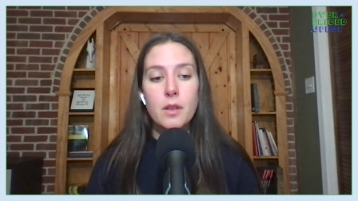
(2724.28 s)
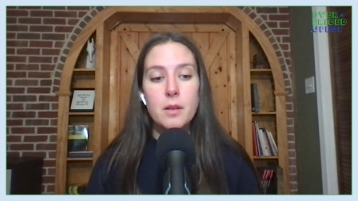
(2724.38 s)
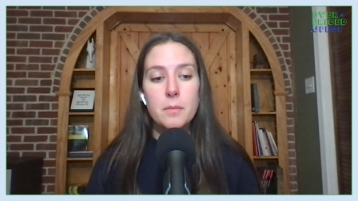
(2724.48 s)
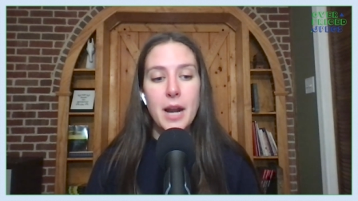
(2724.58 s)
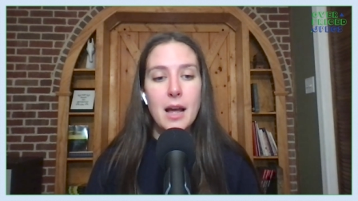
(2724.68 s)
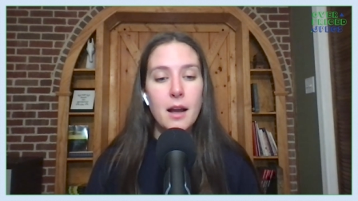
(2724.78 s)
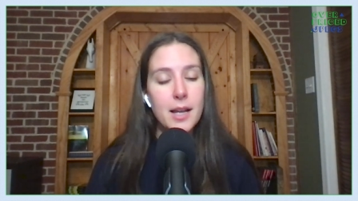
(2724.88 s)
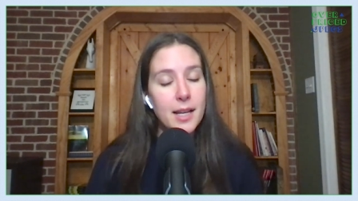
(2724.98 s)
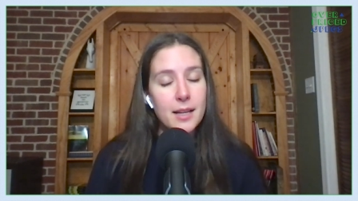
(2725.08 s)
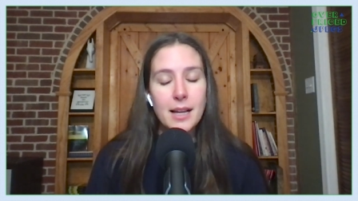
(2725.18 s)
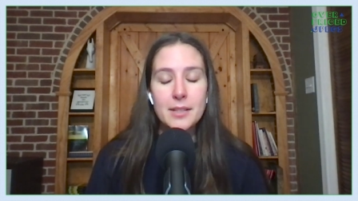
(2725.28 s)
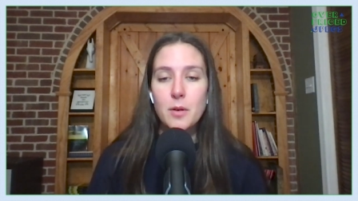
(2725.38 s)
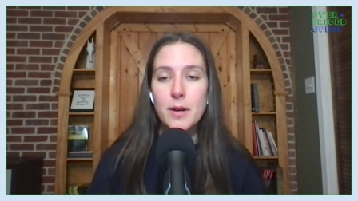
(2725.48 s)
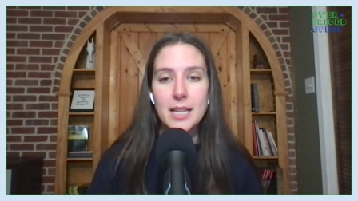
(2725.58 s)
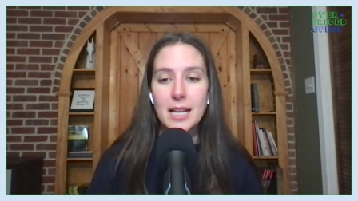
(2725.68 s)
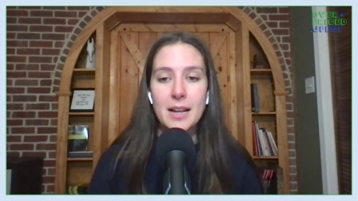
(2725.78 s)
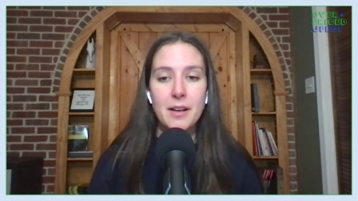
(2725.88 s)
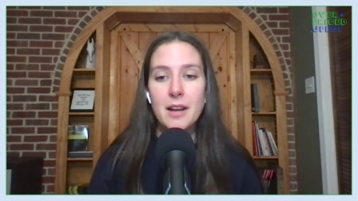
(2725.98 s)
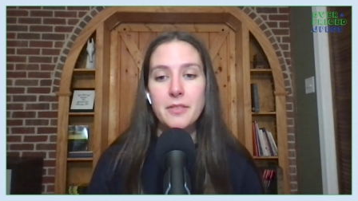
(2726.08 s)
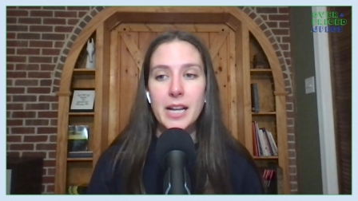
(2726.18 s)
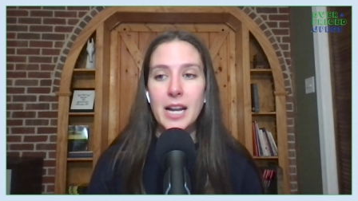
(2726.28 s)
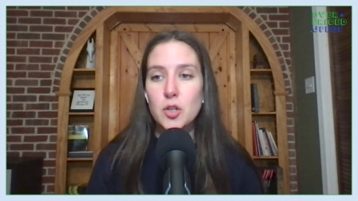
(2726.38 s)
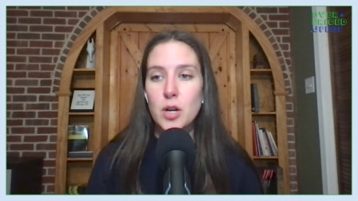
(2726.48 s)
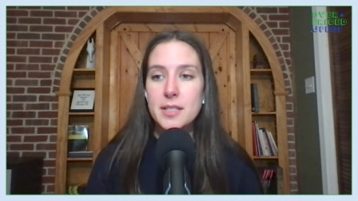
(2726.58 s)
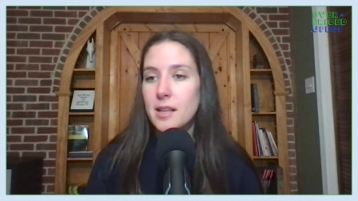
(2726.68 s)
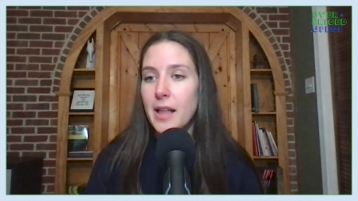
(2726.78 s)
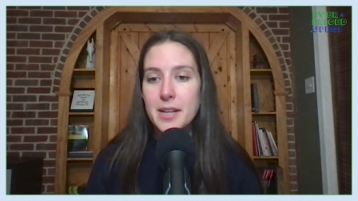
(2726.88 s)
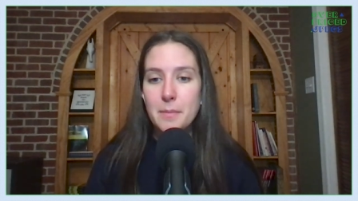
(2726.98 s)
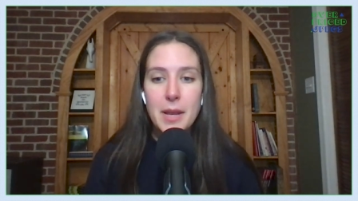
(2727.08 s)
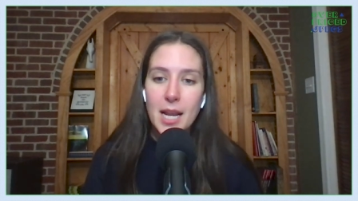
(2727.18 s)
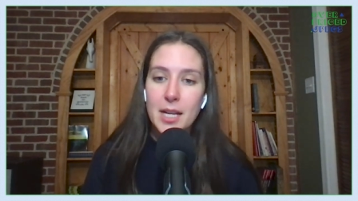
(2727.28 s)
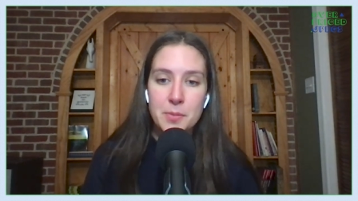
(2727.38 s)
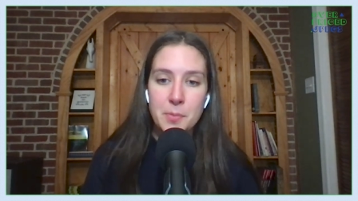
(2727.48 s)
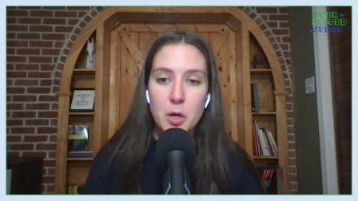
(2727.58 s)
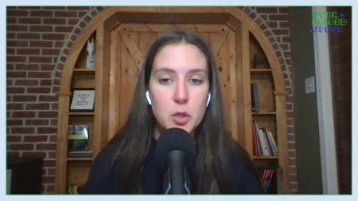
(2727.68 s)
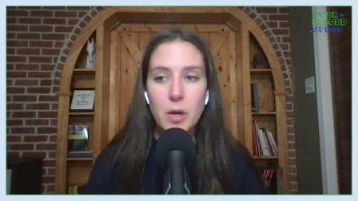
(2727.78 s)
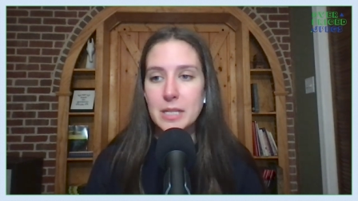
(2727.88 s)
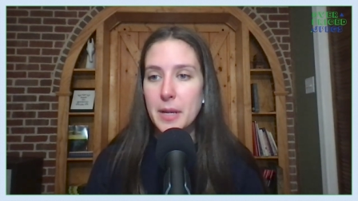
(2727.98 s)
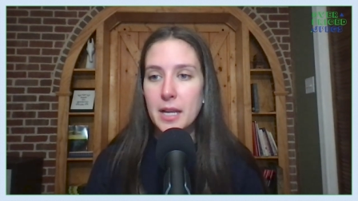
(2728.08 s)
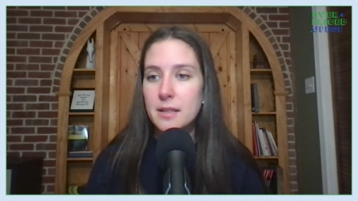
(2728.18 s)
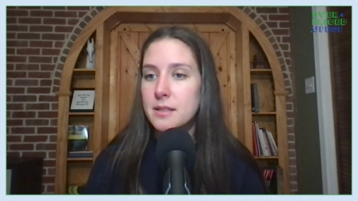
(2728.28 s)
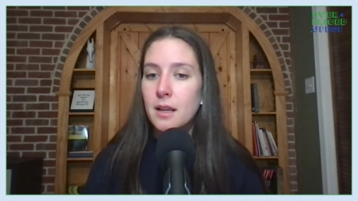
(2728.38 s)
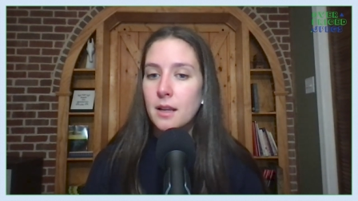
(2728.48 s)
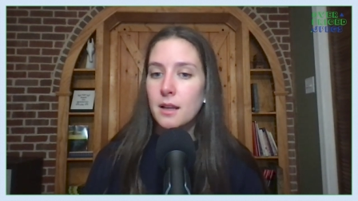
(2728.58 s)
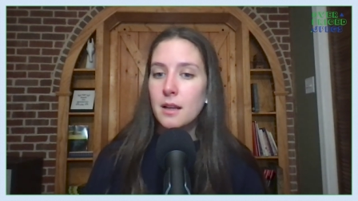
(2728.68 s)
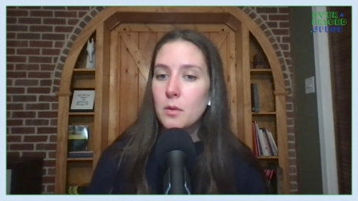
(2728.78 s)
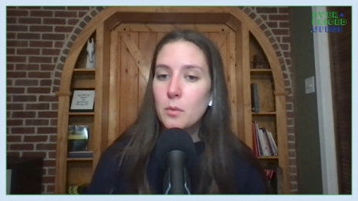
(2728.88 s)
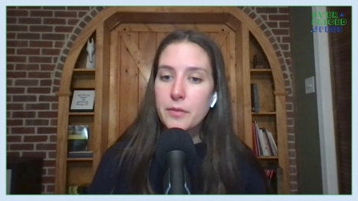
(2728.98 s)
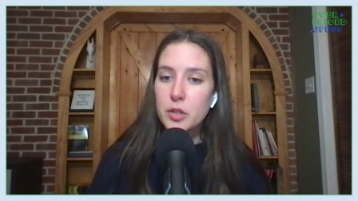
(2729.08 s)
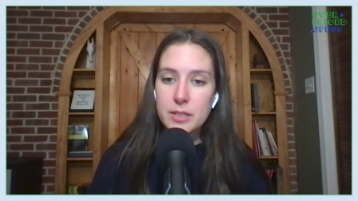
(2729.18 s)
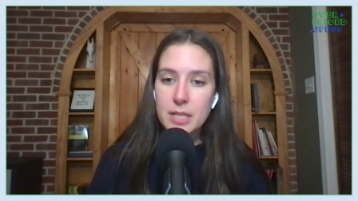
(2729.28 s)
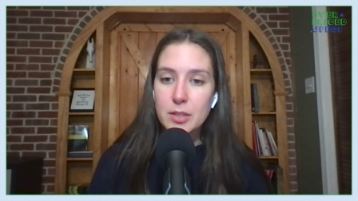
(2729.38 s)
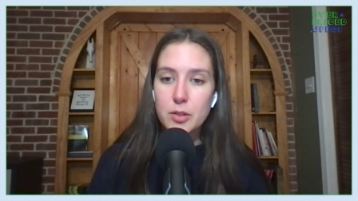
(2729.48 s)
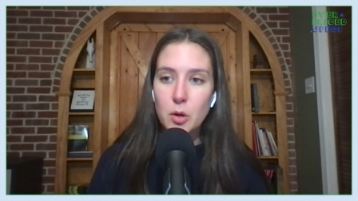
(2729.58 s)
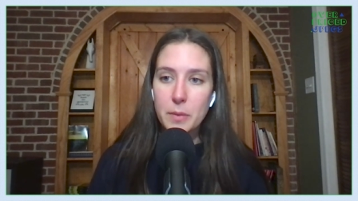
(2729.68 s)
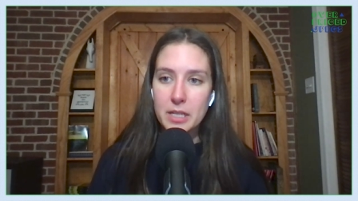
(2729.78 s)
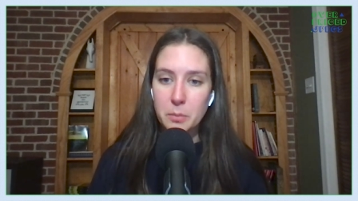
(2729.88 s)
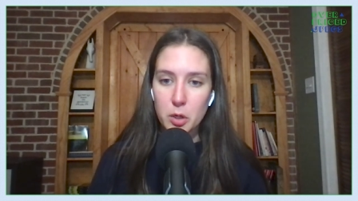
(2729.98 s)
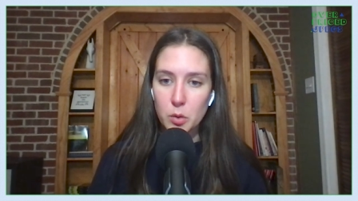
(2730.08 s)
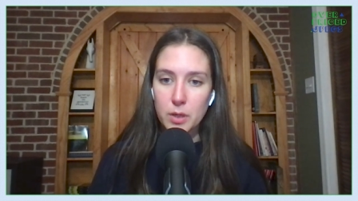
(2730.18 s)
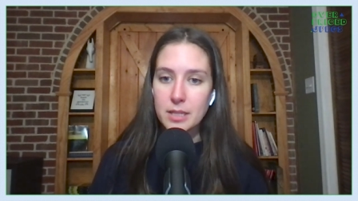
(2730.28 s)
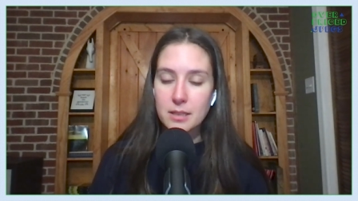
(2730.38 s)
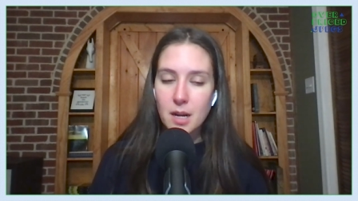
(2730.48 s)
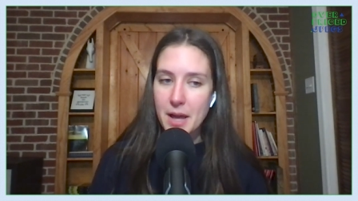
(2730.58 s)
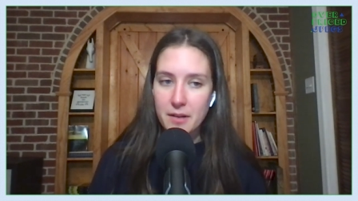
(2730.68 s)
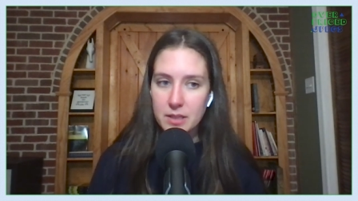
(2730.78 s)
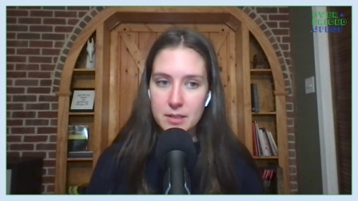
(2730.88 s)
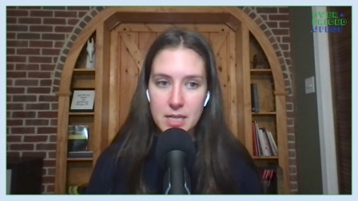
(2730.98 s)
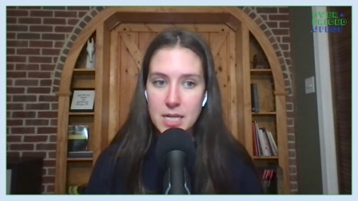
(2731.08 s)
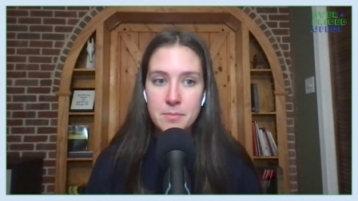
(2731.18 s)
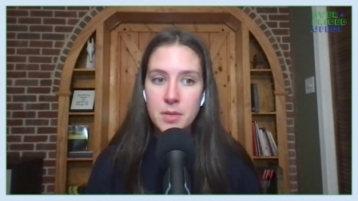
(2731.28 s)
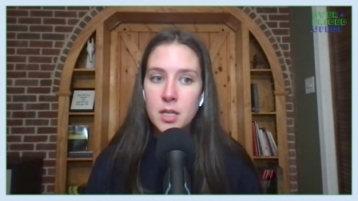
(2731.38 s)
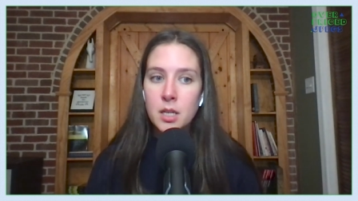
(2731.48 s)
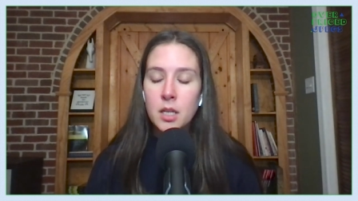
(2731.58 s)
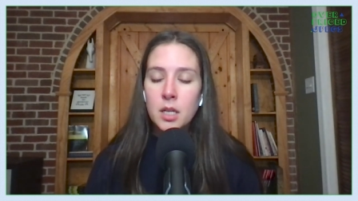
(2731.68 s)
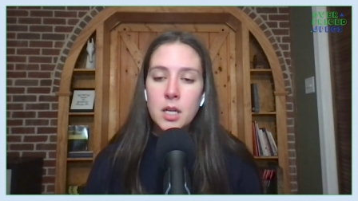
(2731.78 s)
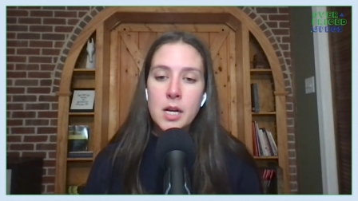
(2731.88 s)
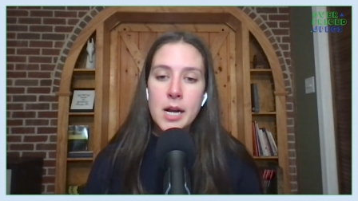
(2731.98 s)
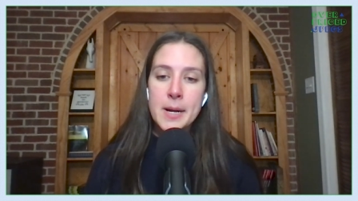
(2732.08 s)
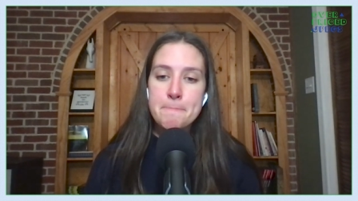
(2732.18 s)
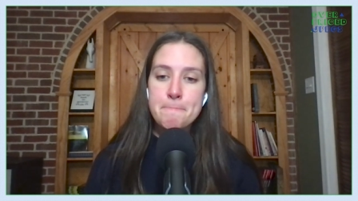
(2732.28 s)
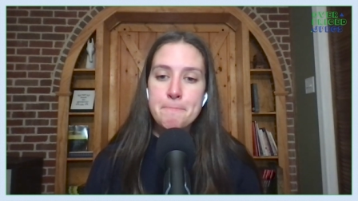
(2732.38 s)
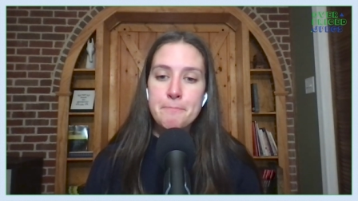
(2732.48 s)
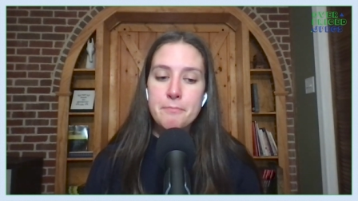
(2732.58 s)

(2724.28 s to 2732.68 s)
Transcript: but I, as always i kind of feel like i trust they'll end up making a smart choice because we've just seen so many smart choices come out of this team um,